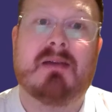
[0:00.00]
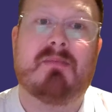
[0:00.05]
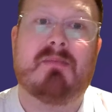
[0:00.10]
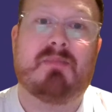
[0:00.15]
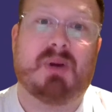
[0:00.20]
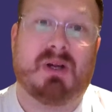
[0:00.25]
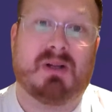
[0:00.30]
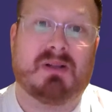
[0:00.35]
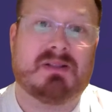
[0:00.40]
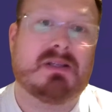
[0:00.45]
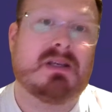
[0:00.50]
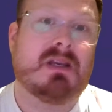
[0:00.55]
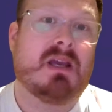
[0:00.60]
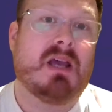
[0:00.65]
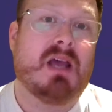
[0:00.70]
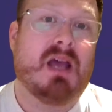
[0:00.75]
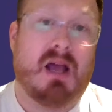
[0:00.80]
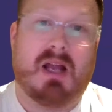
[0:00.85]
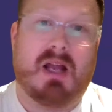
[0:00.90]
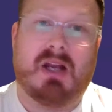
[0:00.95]
but
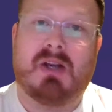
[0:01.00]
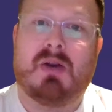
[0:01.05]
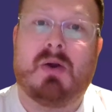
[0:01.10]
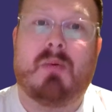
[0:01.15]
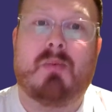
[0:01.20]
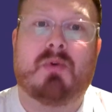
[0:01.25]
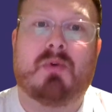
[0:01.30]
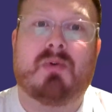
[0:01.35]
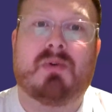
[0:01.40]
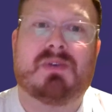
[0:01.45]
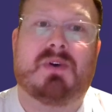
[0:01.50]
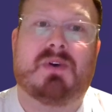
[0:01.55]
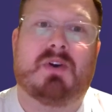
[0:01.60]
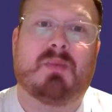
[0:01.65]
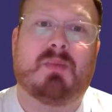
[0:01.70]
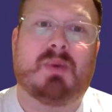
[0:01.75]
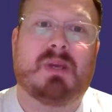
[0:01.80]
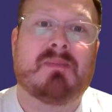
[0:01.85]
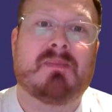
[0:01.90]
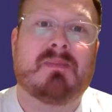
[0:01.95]
a lot more
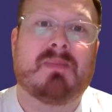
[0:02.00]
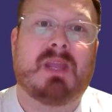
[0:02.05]
autonomy